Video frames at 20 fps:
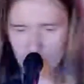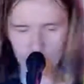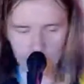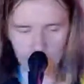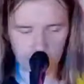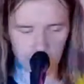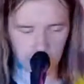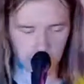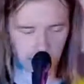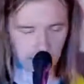my
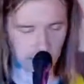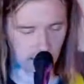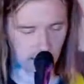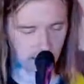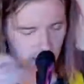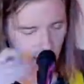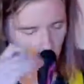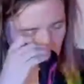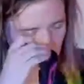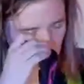debut
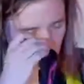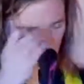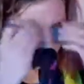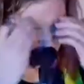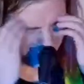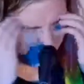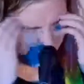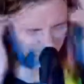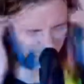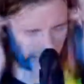project that
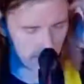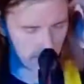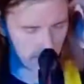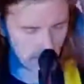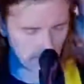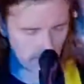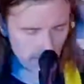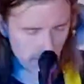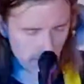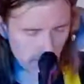came out in
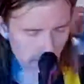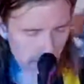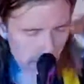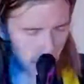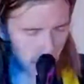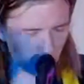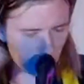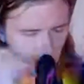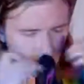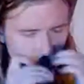November of
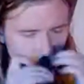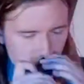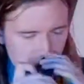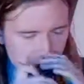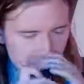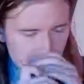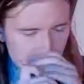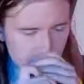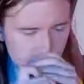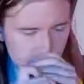last year.